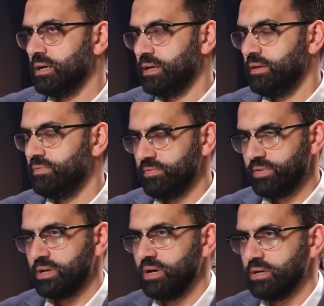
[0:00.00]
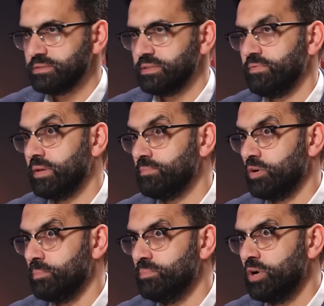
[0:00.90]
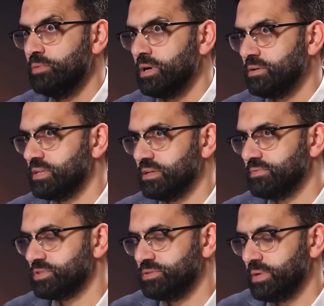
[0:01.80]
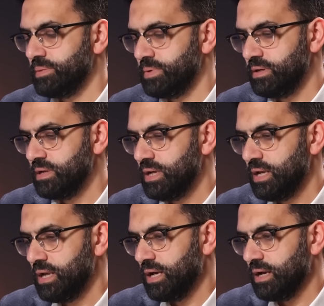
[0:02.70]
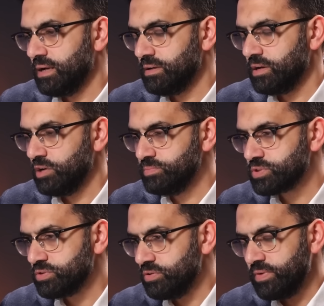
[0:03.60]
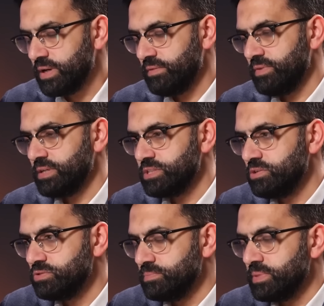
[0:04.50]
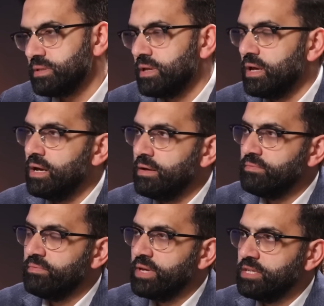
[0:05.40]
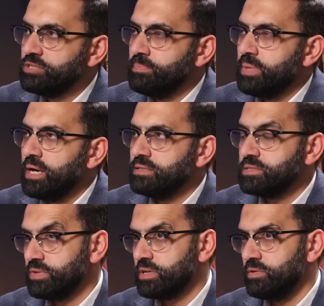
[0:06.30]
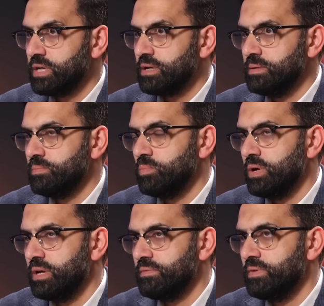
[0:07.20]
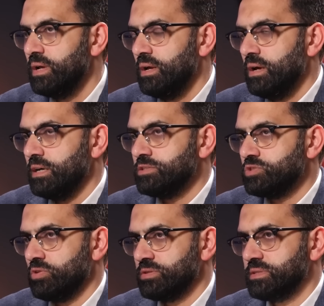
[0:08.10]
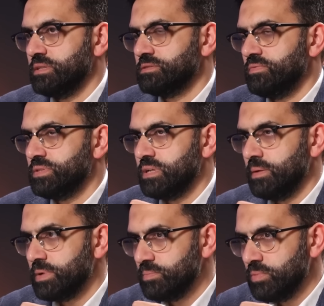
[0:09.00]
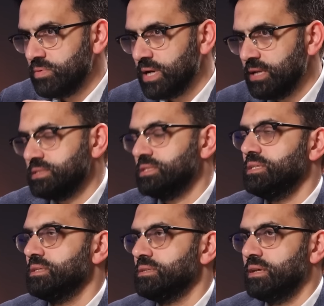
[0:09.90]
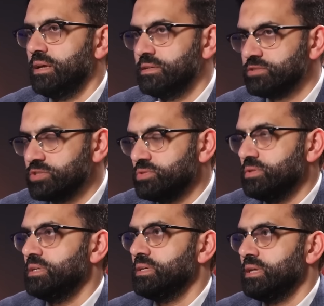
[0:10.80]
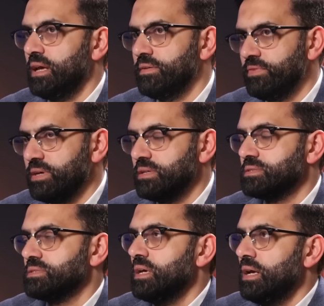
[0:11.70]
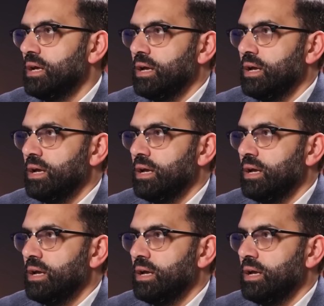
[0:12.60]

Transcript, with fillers: uh, even if they can't, if they're not mobile enough to maybe uh, homeschool their, their children, but uh, they need to balance the curriculum with a strong sense of Islamic morality and history and ethics.